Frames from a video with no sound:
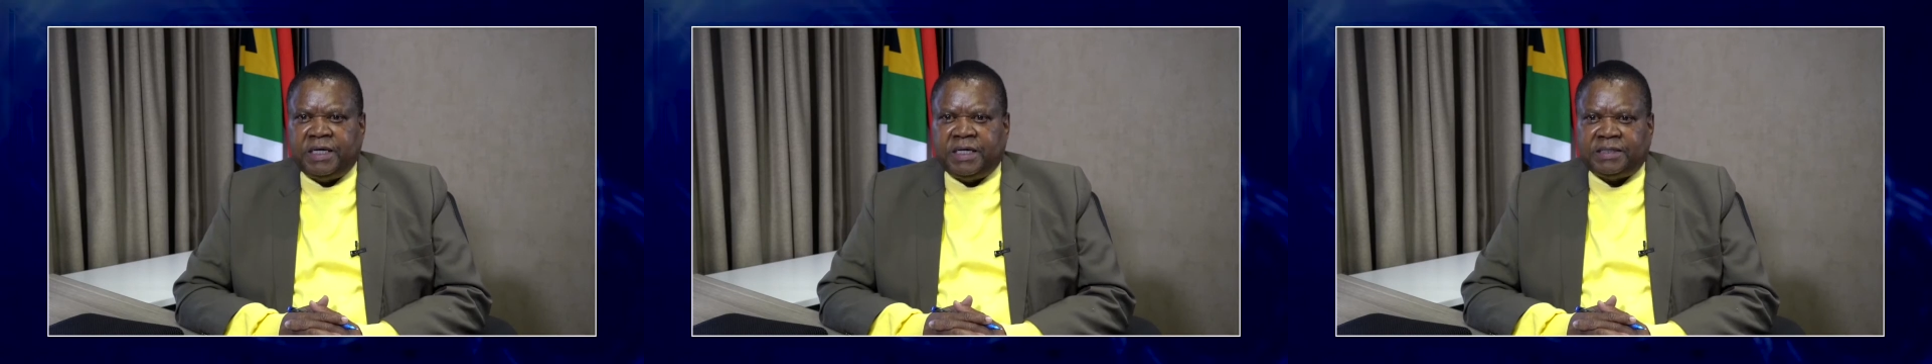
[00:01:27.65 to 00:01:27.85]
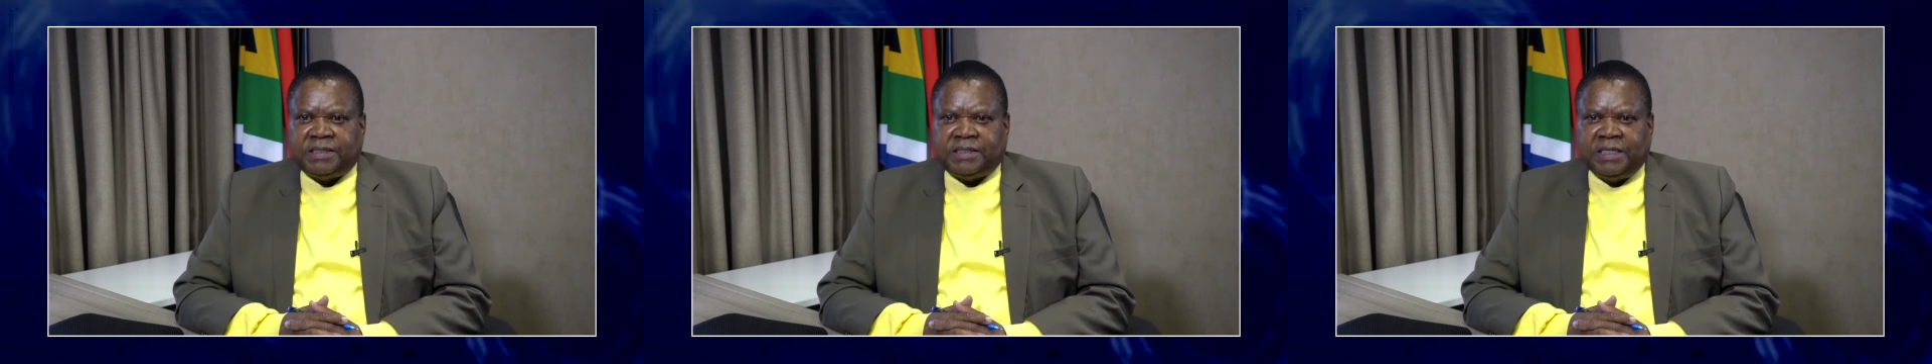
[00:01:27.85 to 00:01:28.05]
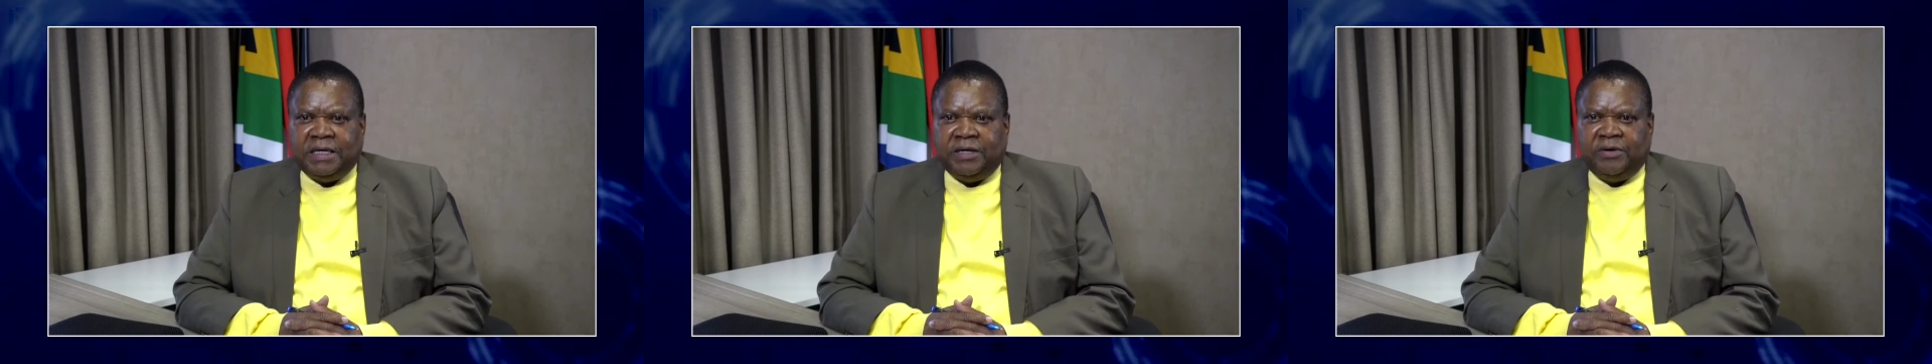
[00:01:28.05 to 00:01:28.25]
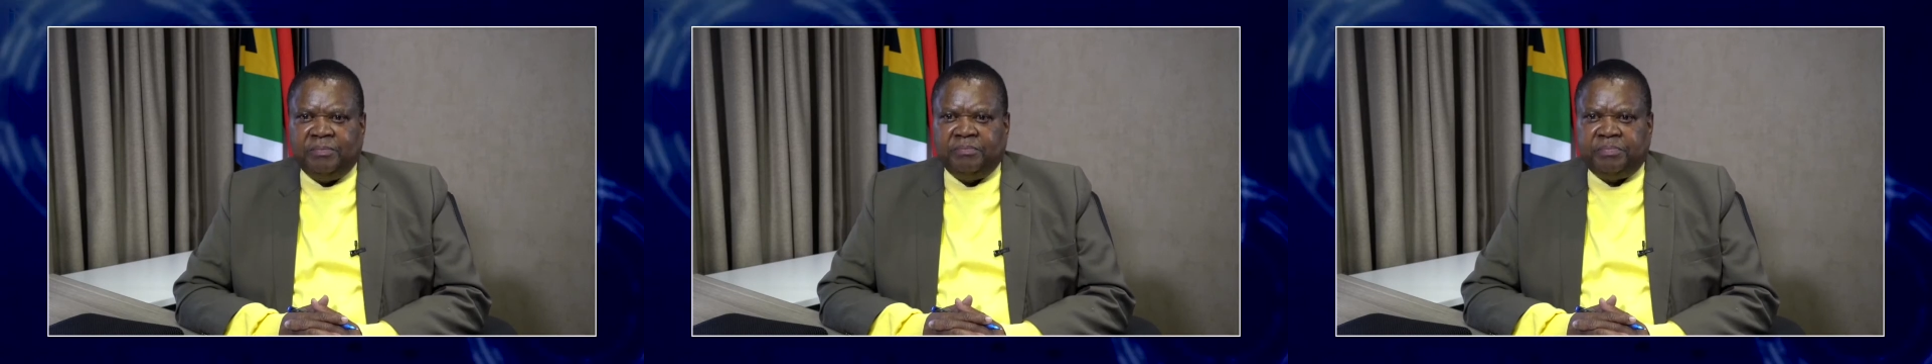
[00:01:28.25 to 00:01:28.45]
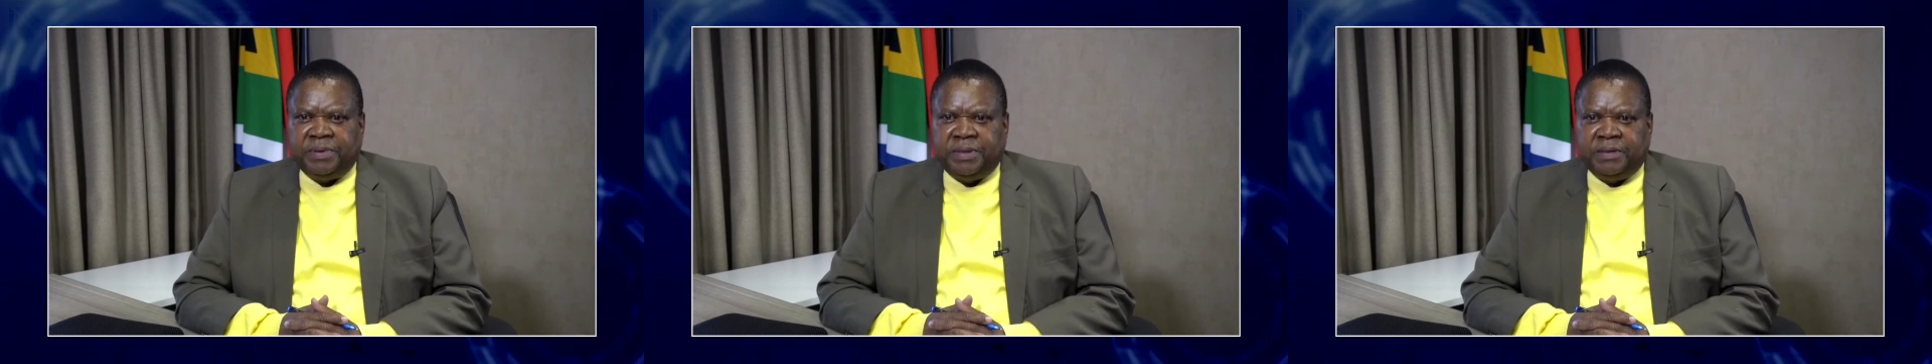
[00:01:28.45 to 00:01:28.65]
has
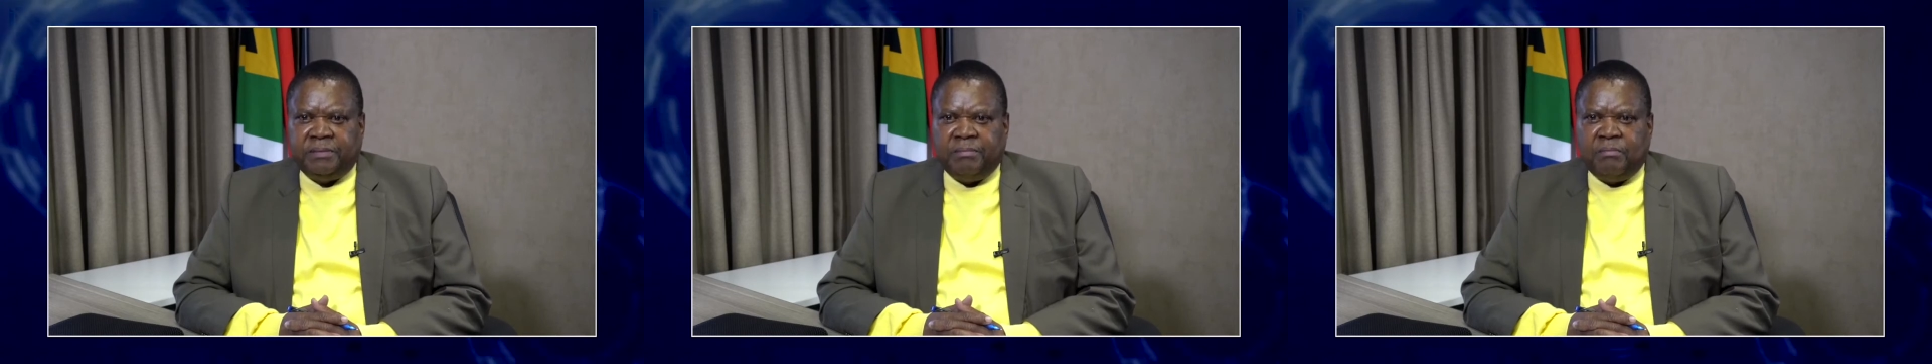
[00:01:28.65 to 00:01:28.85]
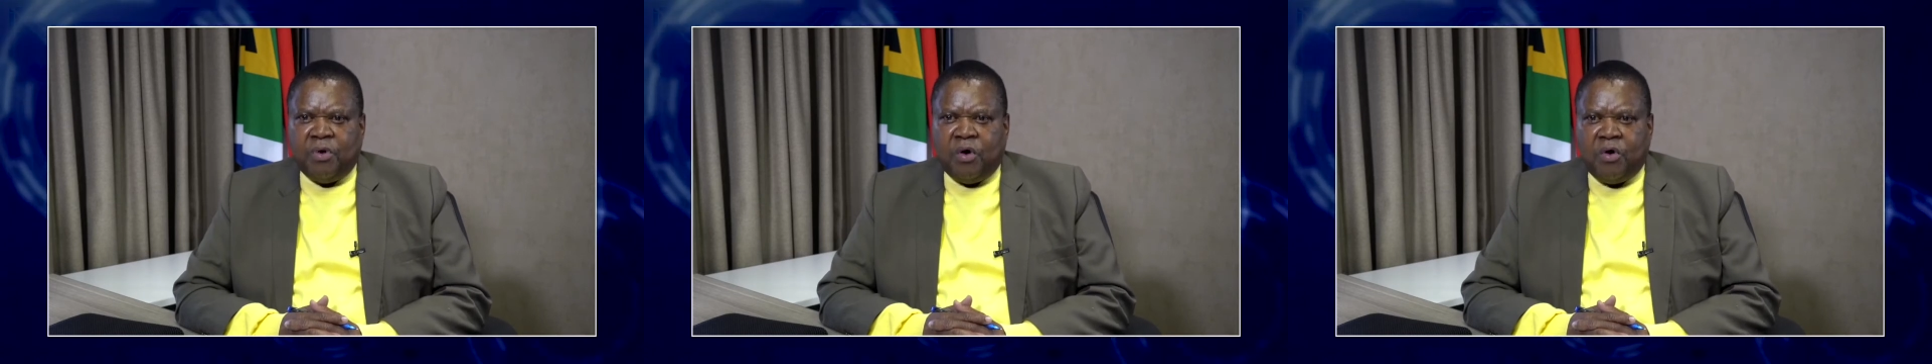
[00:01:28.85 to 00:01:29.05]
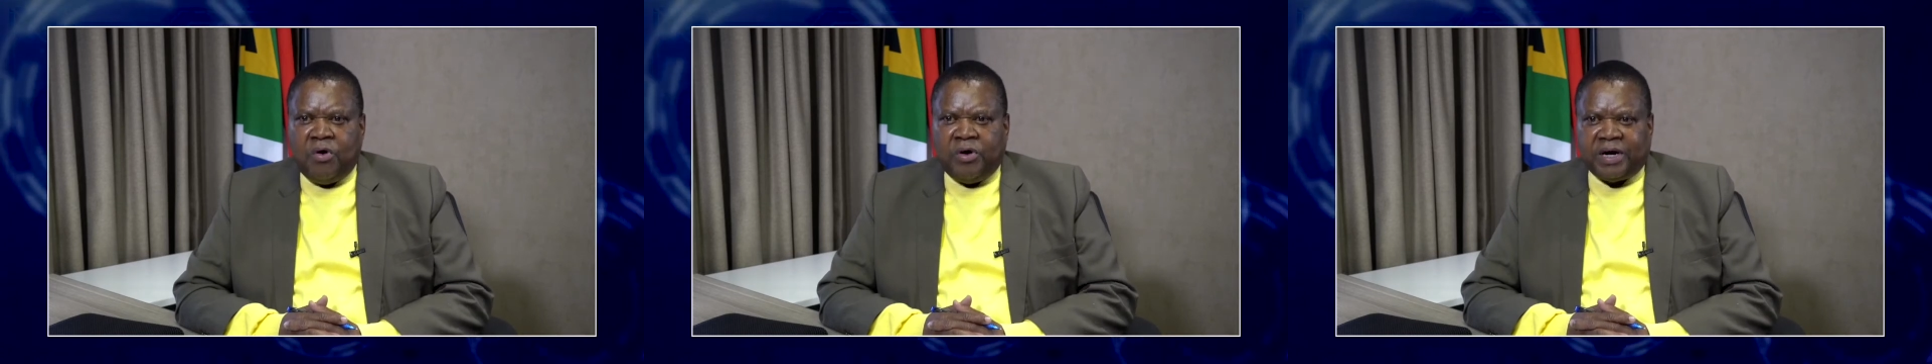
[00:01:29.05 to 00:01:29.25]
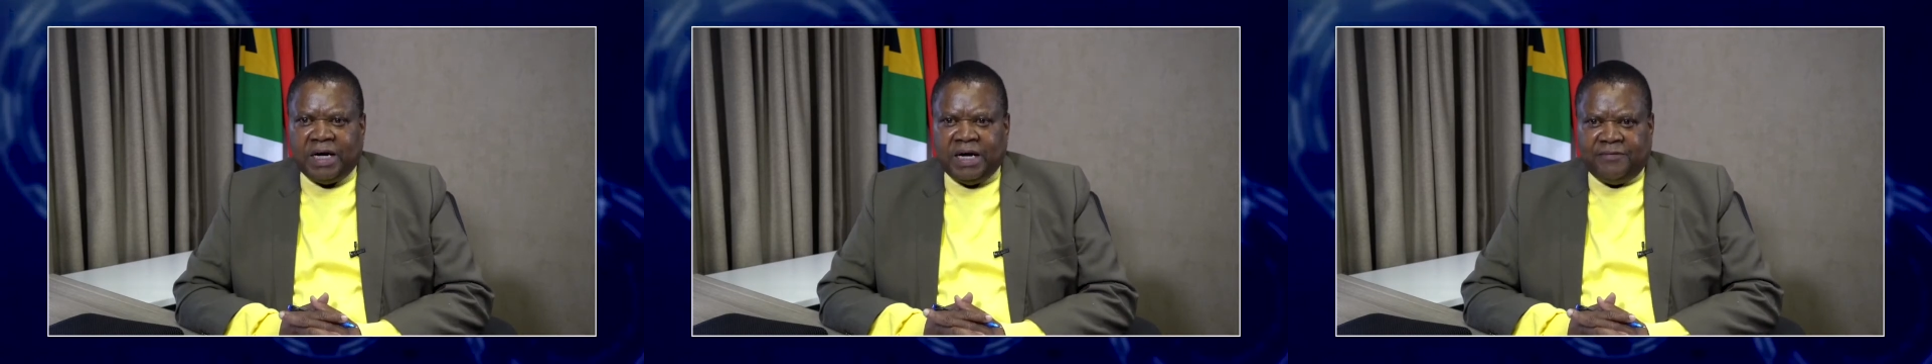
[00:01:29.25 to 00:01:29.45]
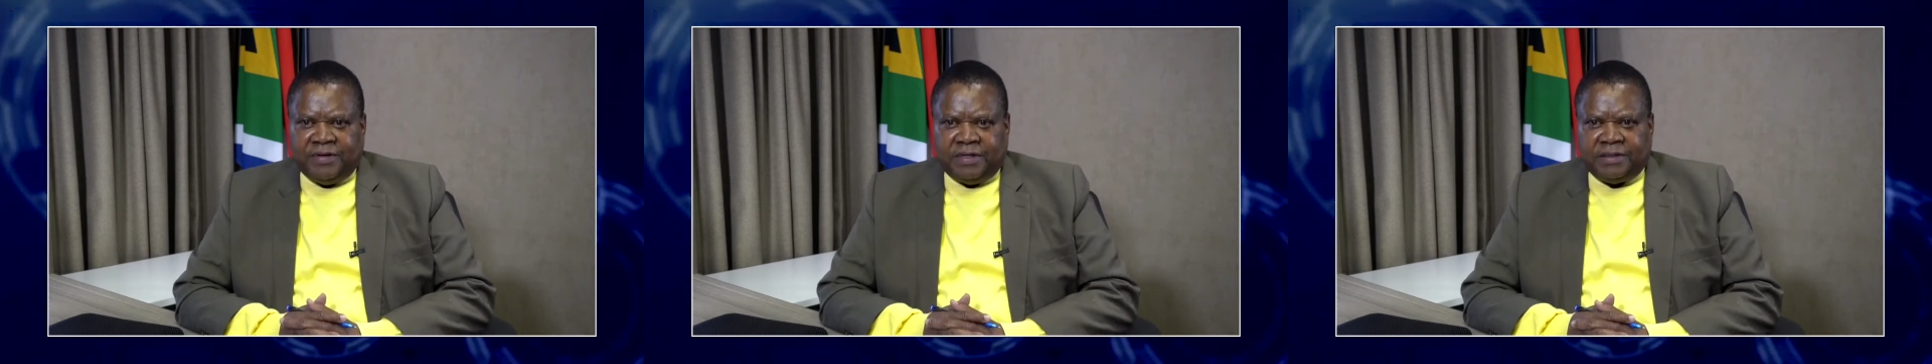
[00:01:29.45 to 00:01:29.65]
seldom been more
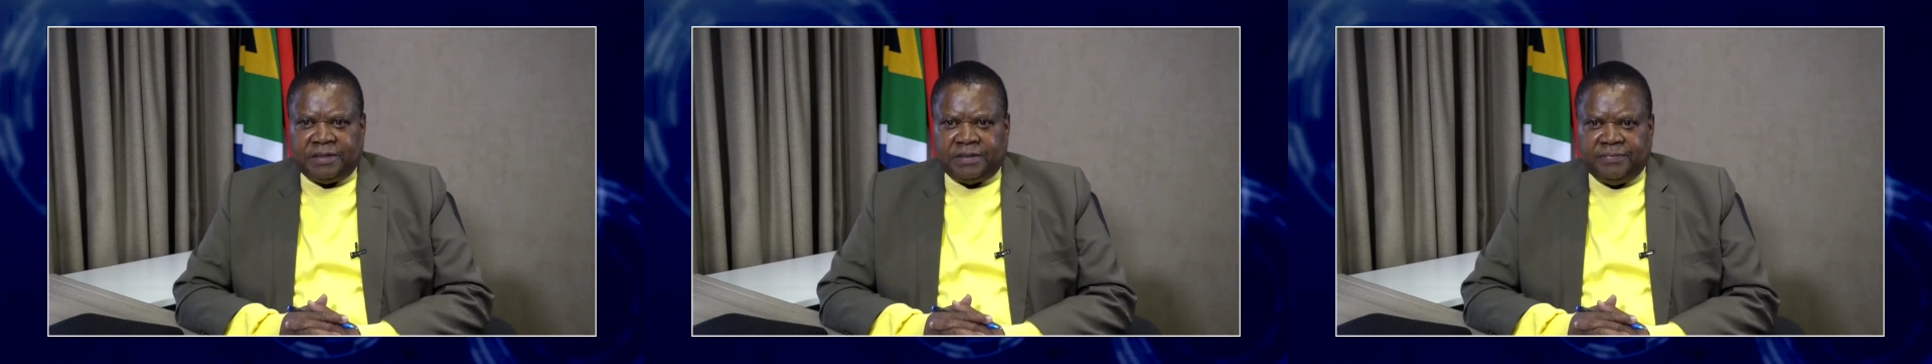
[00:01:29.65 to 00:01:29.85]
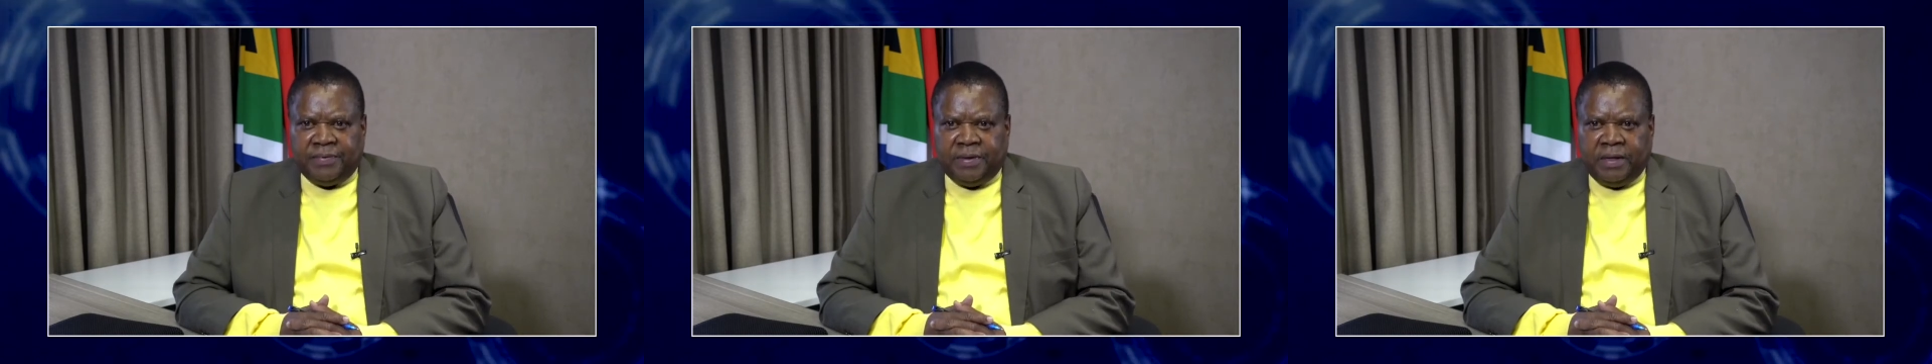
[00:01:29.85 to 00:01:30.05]
relevant